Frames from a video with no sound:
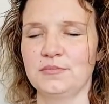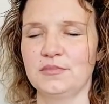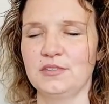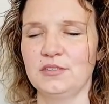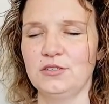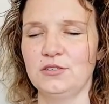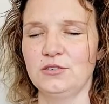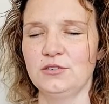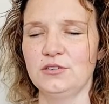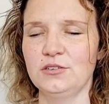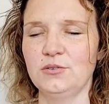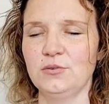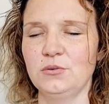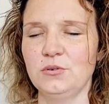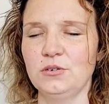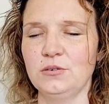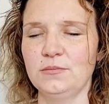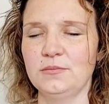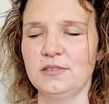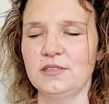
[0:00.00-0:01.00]
You're
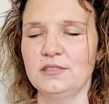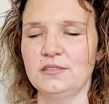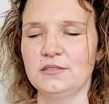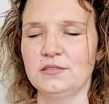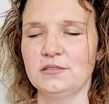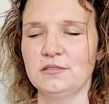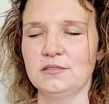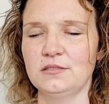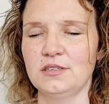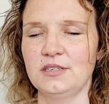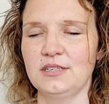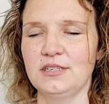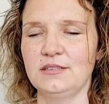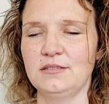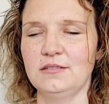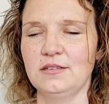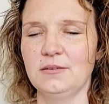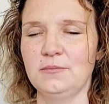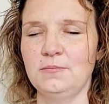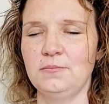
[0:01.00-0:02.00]
enormous, like
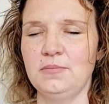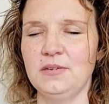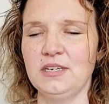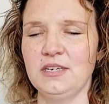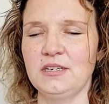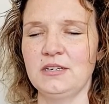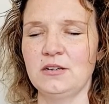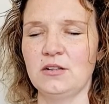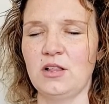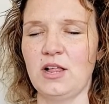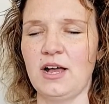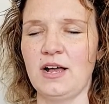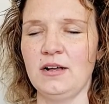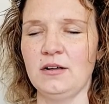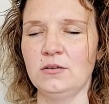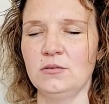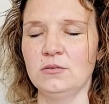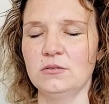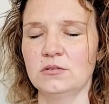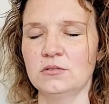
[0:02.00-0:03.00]
a big
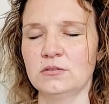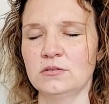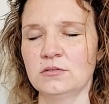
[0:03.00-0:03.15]
cloud.